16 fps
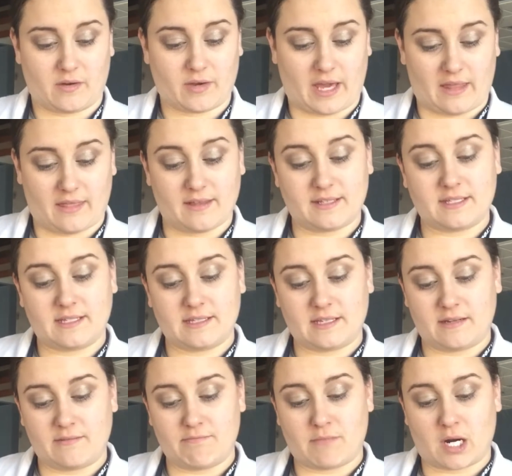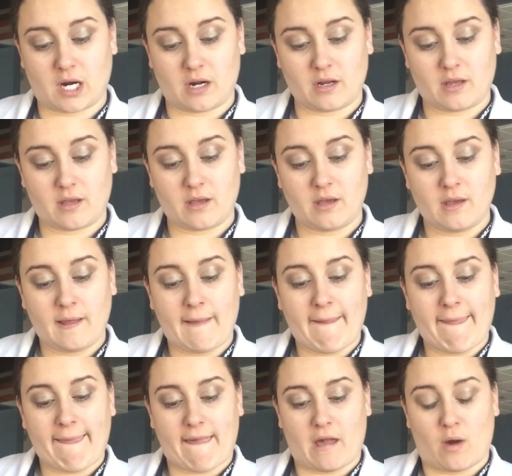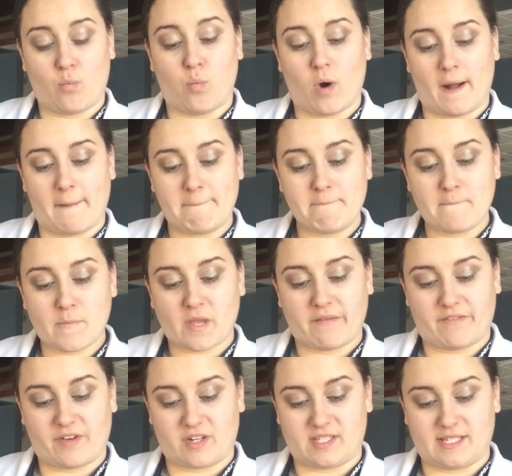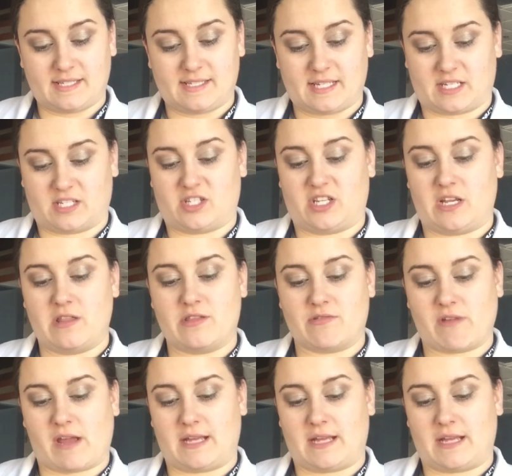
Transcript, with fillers: Okay, this is in Mark uh, 1, verses 16 through